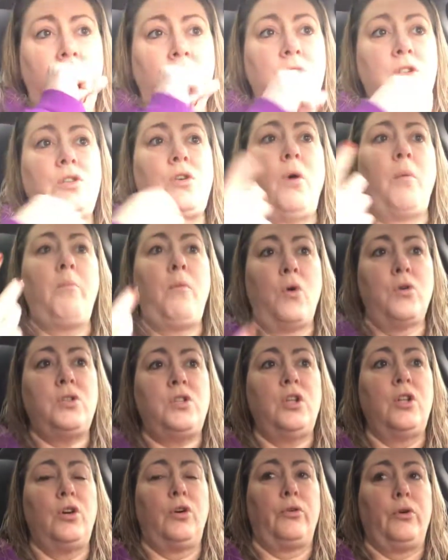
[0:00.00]
So
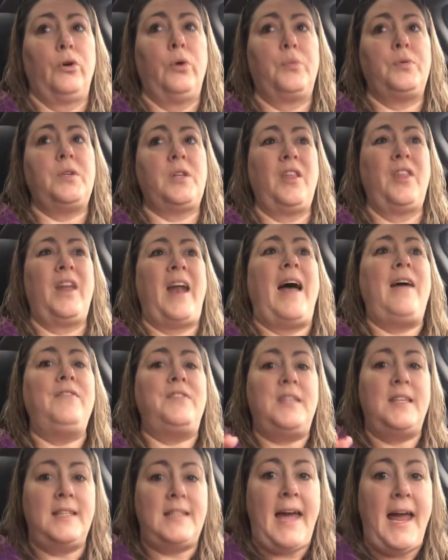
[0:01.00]
most of the groups that I've
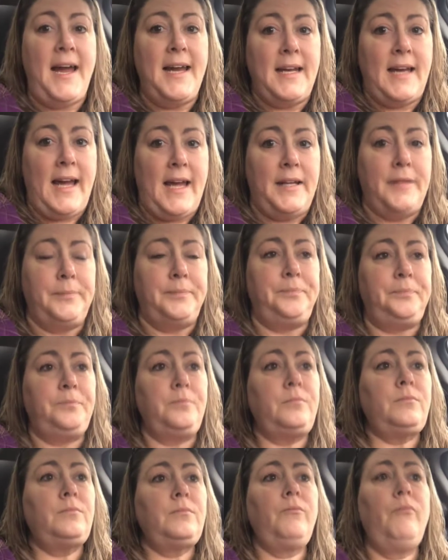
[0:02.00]
stayed in
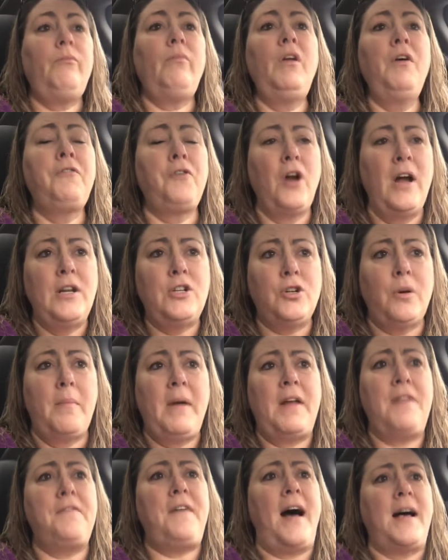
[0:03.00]
for
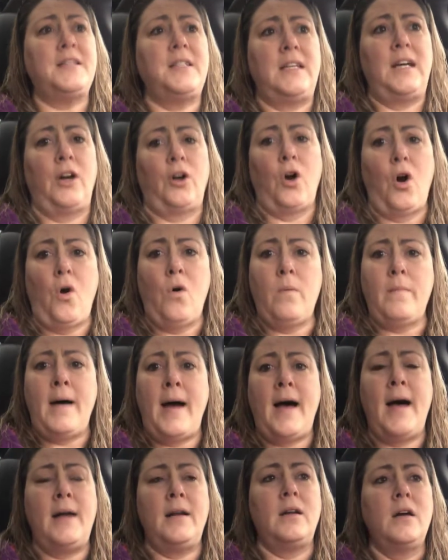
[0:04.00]
intermittent fasting or
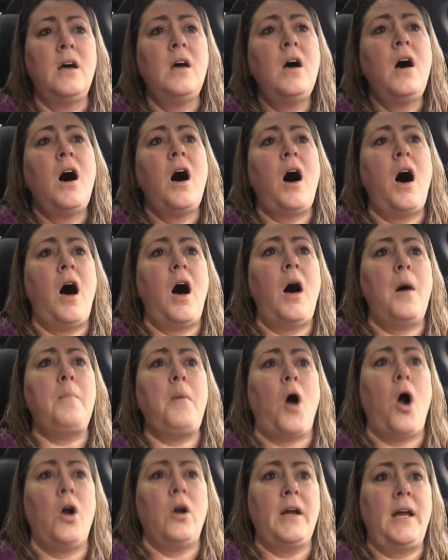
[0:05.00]
OMAD
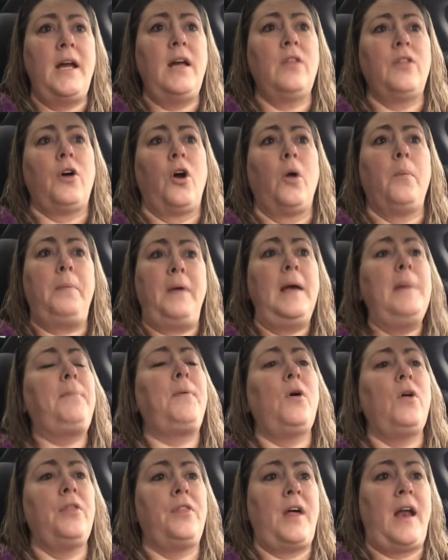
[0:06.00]
are either
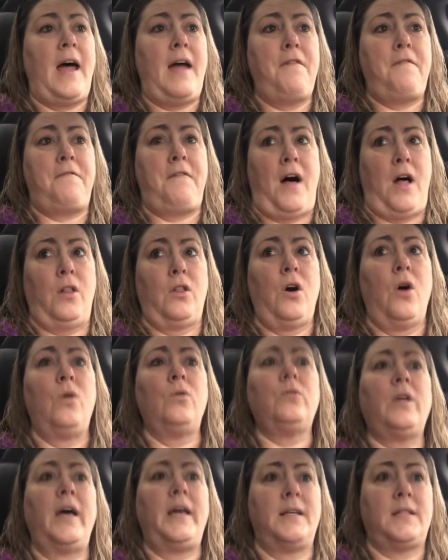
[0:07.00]
people that I follow,
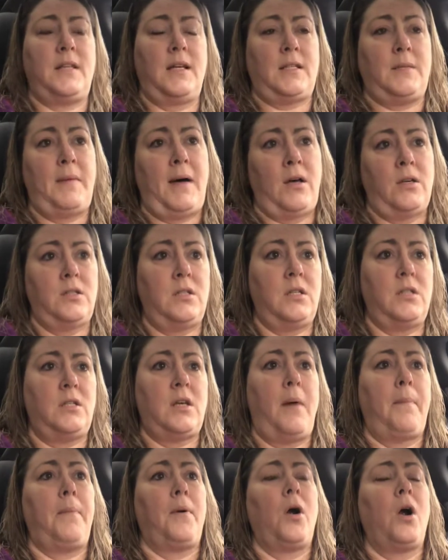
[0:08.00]
like 6 Miles to
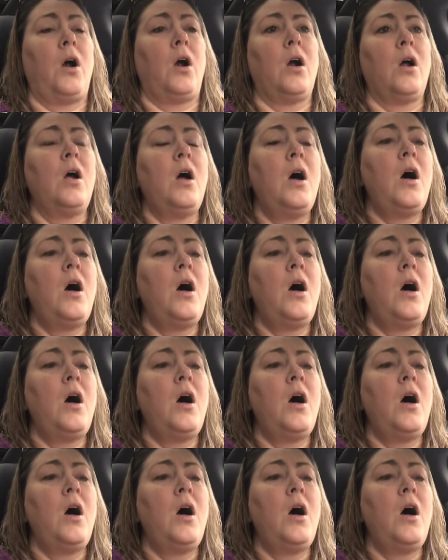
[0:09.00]
Supper,